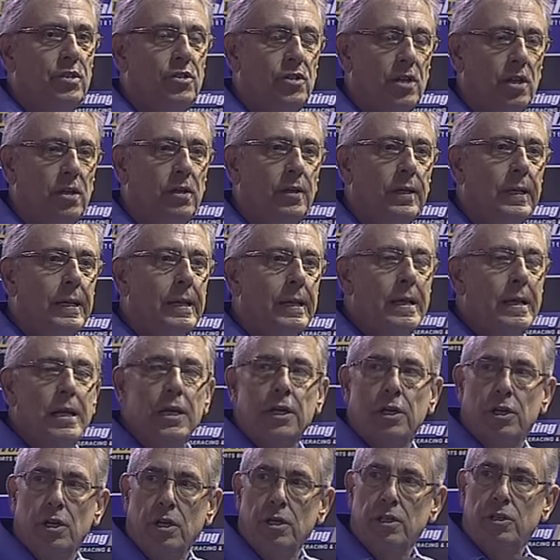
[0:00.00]
So
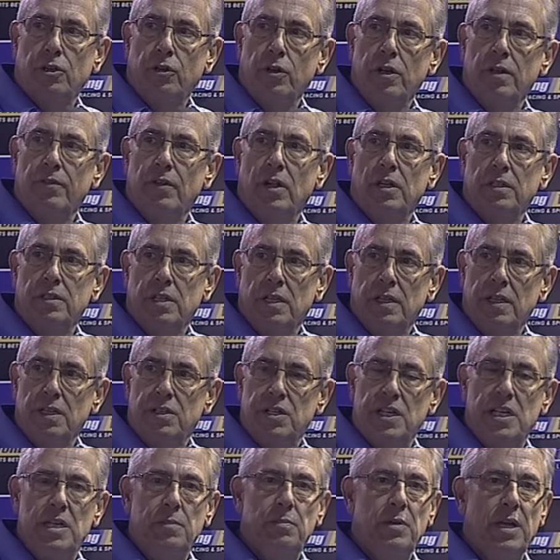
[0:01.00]
Kurt Groenewald and the
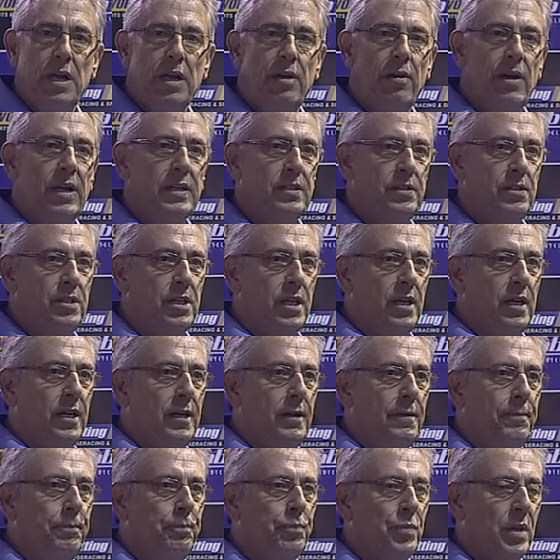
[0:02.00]
team here at
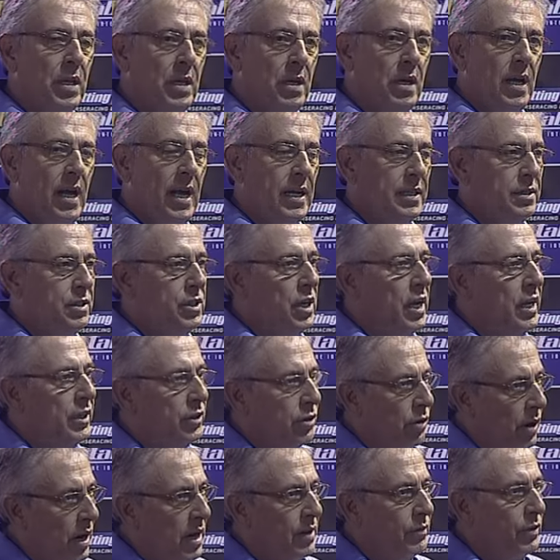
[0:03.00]

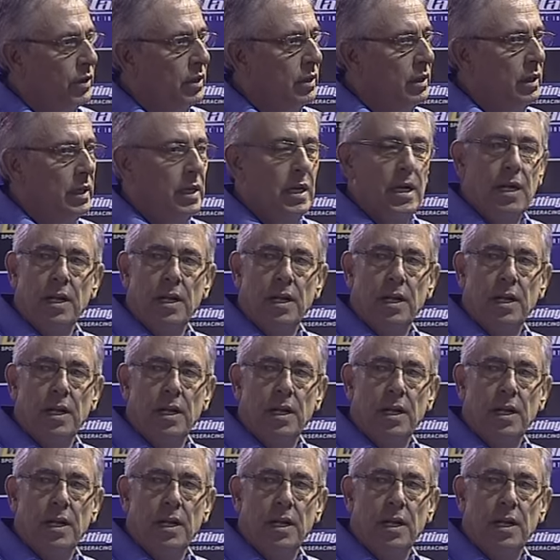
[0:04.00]
Greyville,